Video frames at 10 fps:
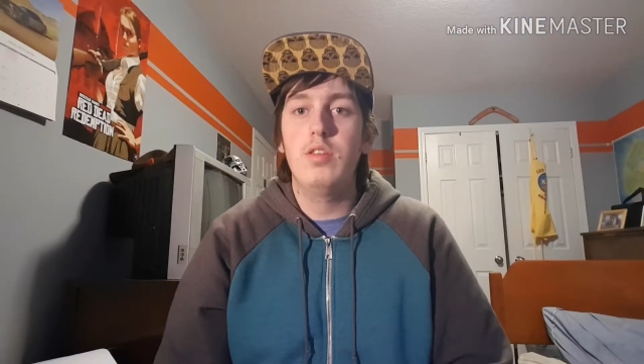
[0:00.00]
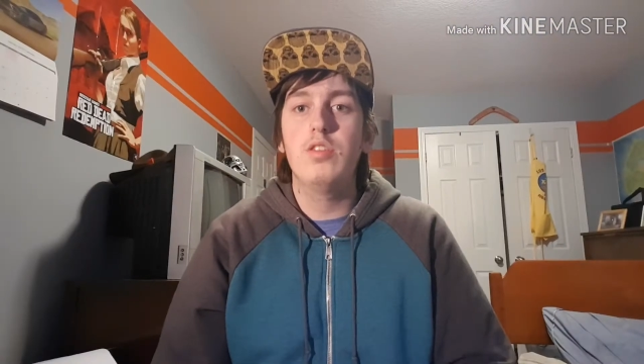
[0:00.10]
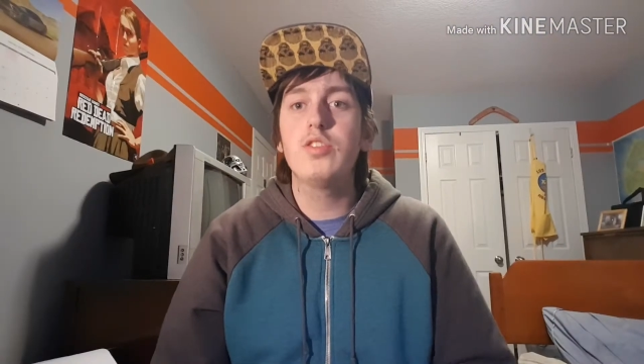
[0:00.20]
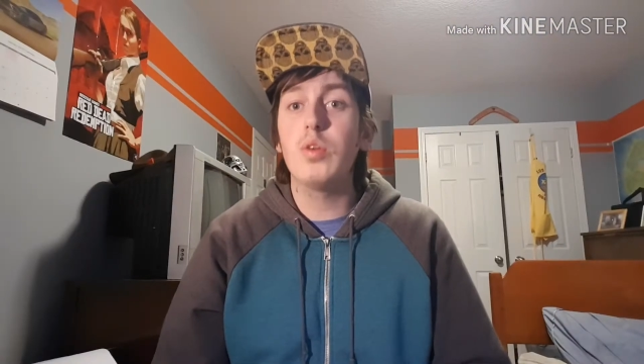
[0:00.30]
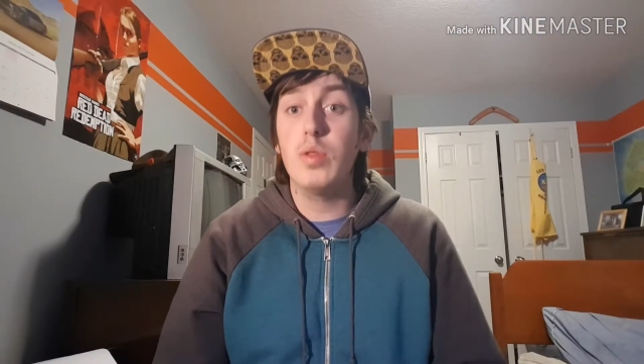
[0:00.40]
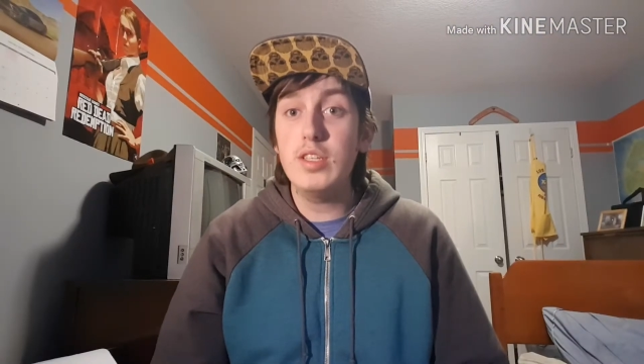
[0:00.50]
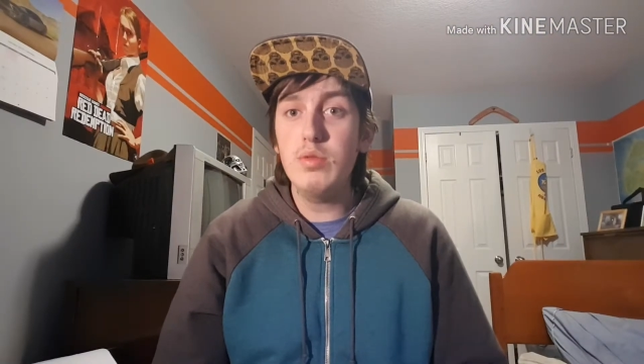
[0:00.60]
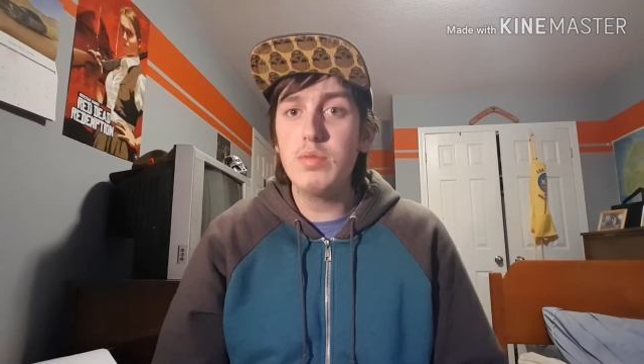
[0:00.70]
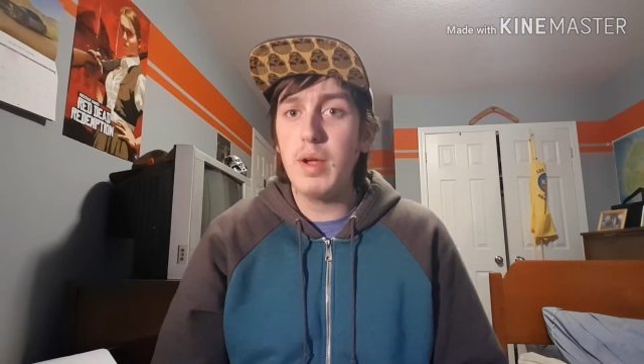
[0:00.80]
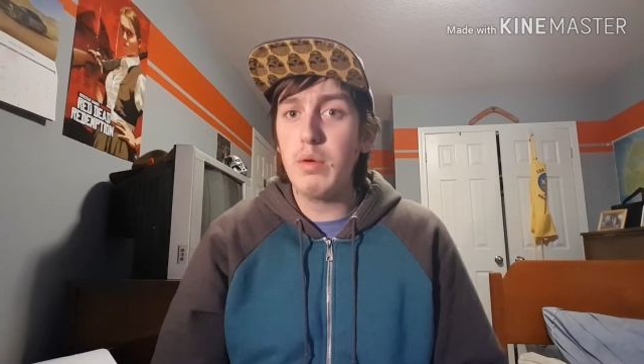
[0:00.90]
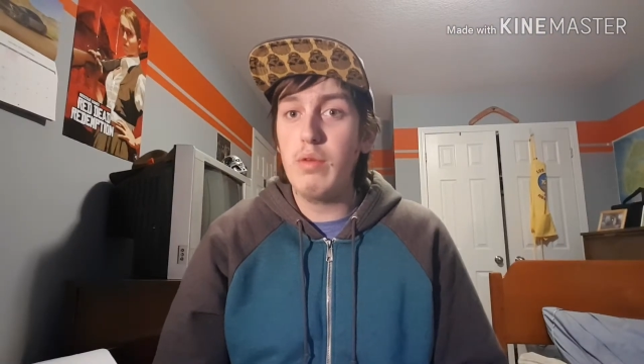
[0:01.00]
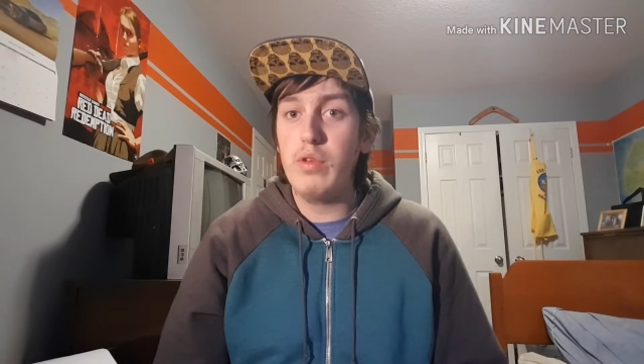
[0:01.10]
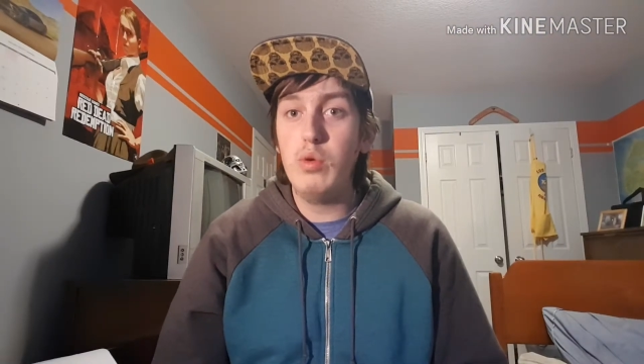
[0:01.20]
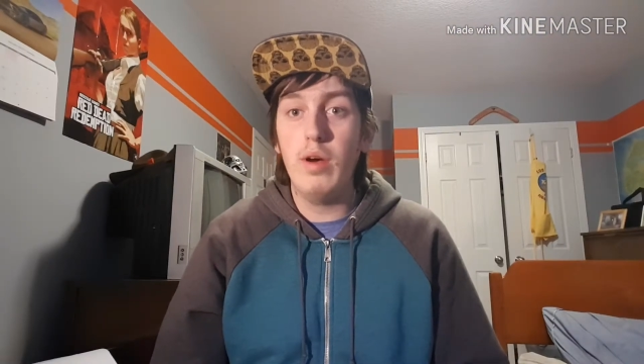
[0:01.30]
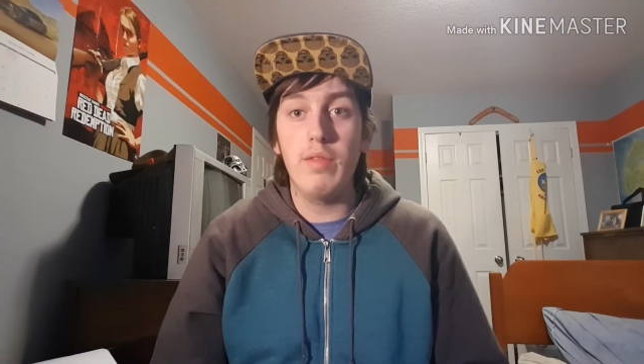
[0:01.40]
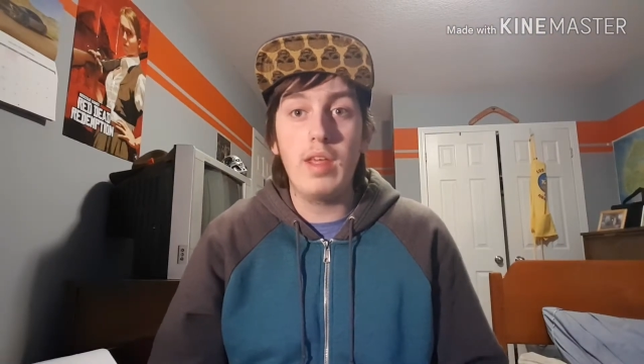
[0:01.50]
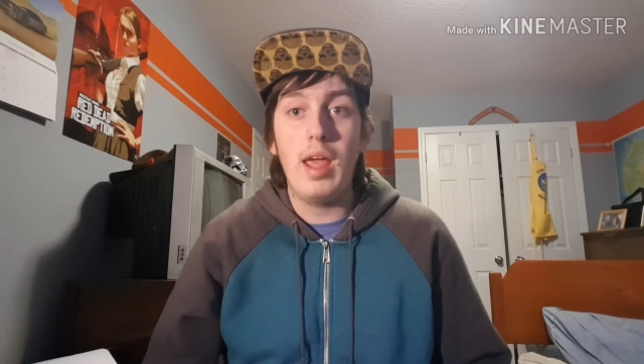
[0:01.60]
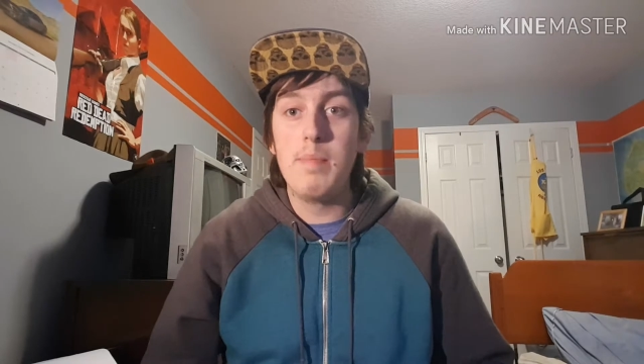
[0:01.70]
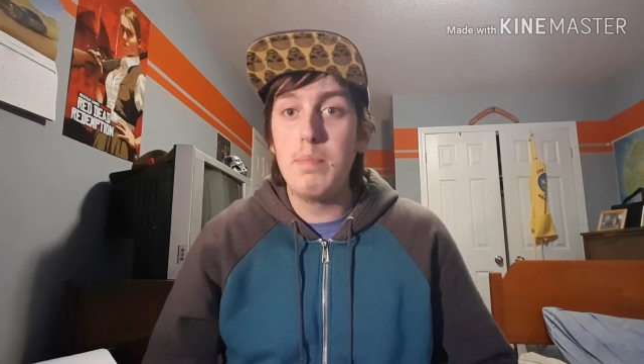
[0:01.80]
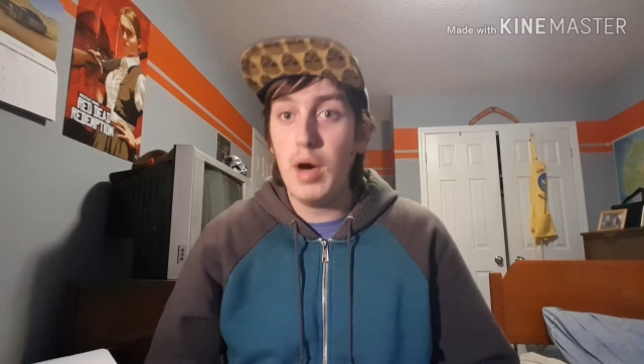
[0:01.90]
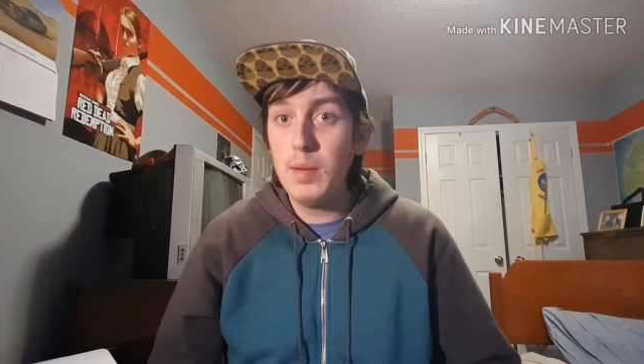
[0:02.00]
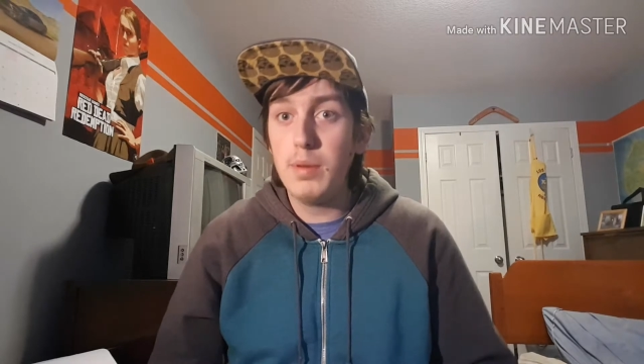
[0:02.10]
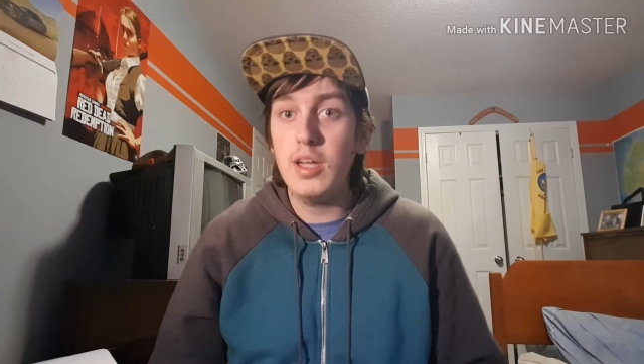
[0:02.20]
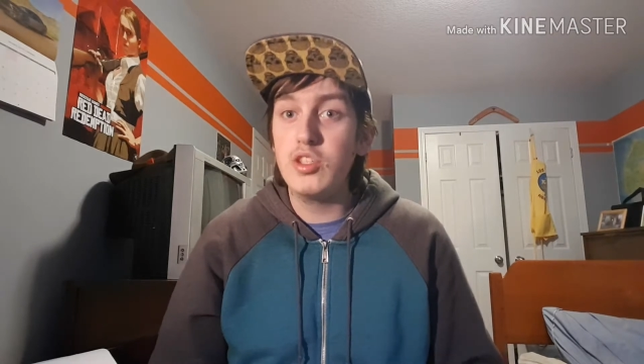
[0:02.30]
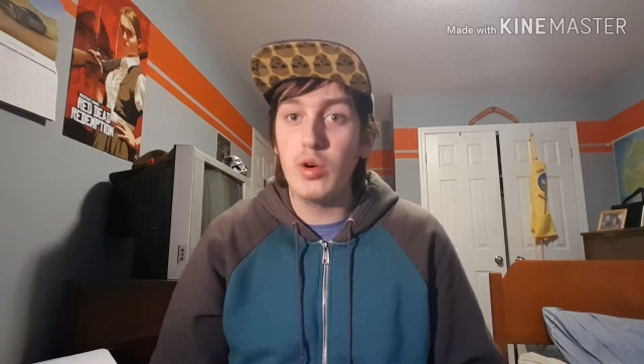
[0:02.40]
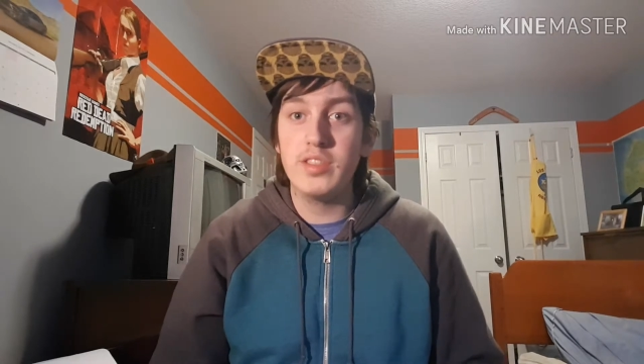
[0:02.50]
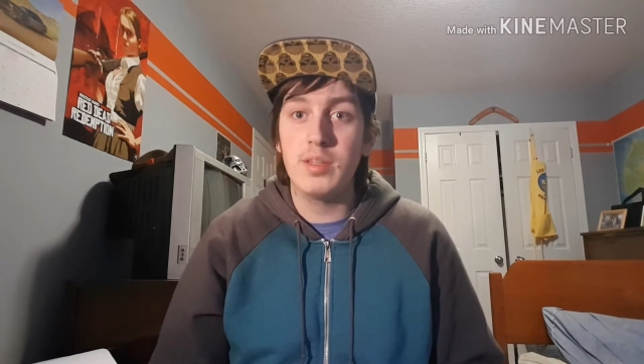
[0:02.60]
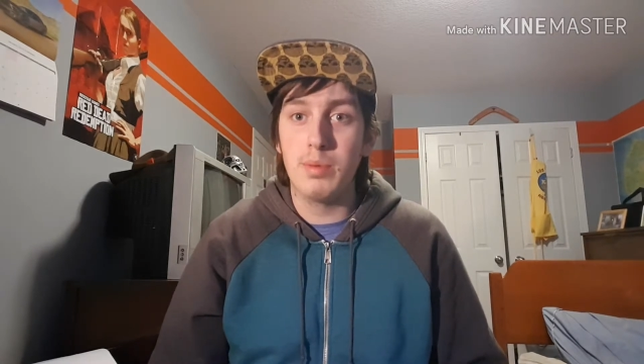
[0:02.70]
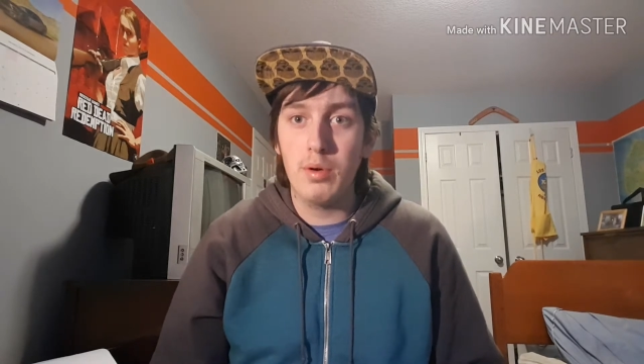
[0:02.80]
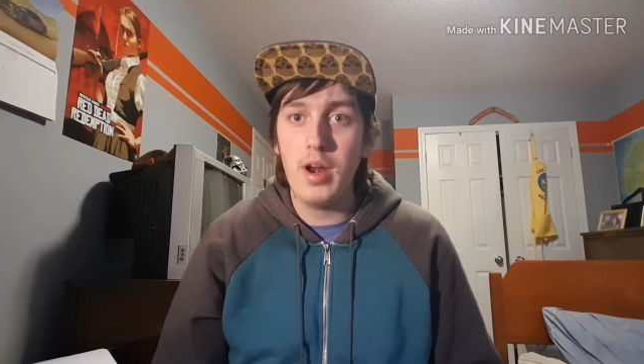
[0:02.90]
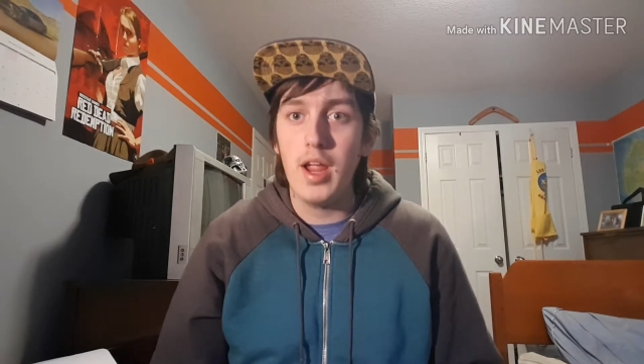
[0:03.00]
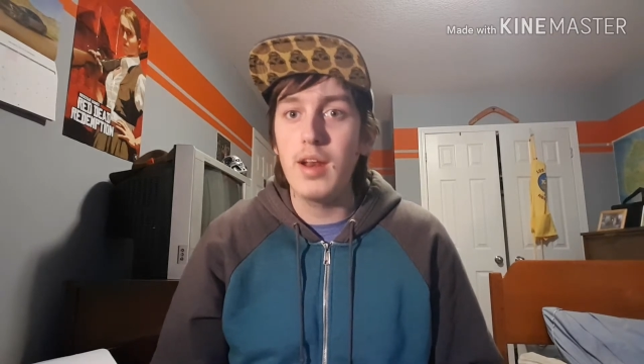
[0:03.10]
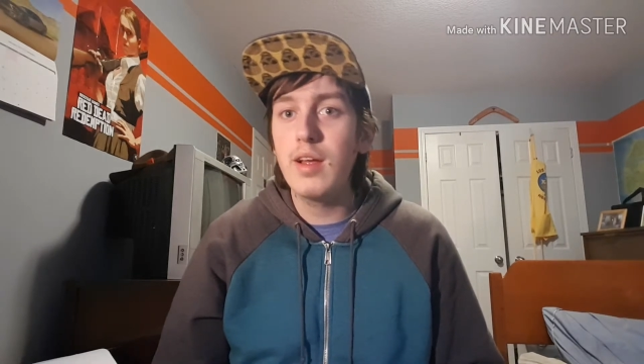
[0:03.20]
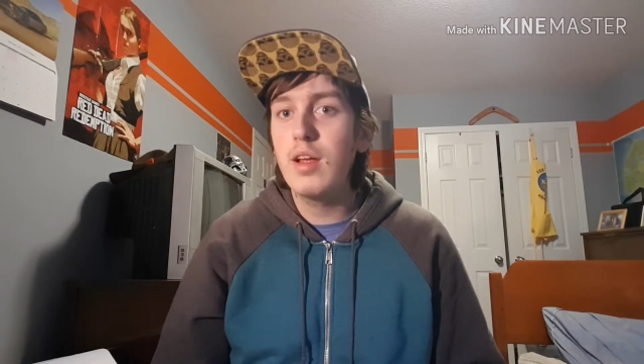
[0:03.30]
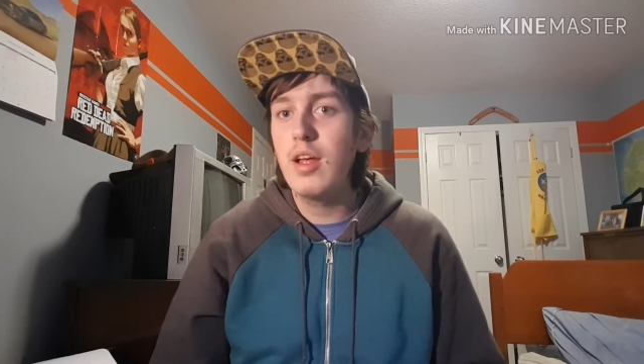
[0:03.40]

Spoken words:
So this was my review of the game Putt Putt Joins the Parade.